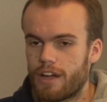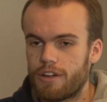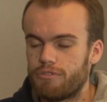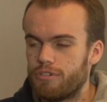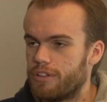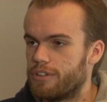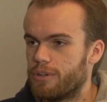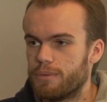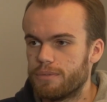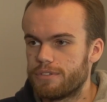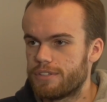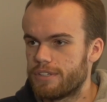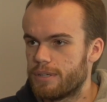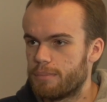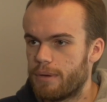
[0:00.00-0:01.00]
I really don't
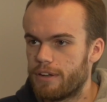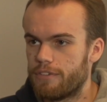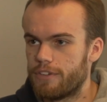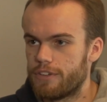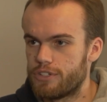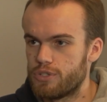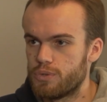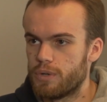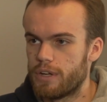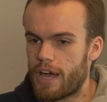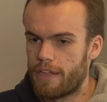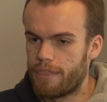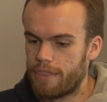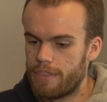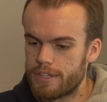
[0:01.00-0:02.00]
see a benefit to it
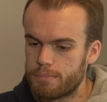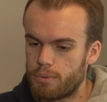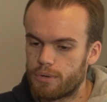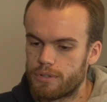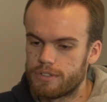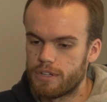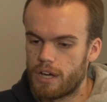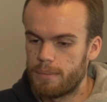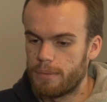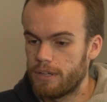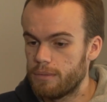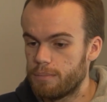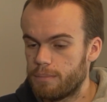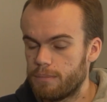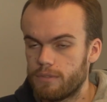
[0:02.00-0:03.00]
at this point in time.
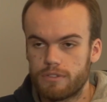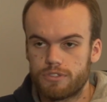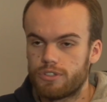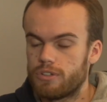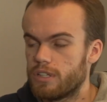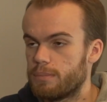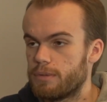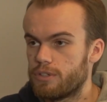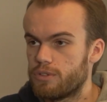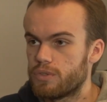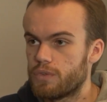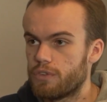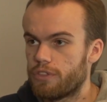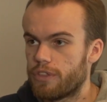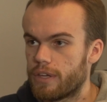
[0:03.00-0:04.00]
It'll certainly be a
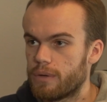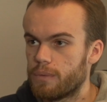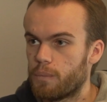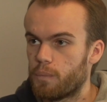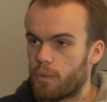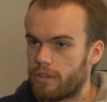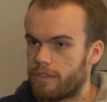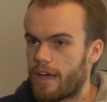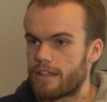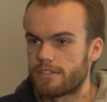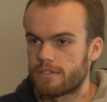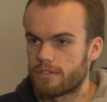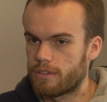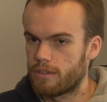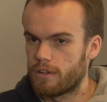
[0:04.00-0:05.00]
useful thing when
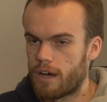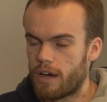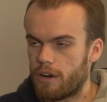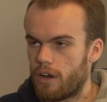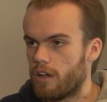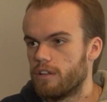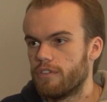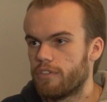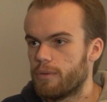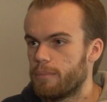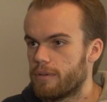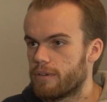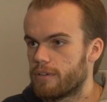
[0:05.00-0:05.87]
that's on all of them.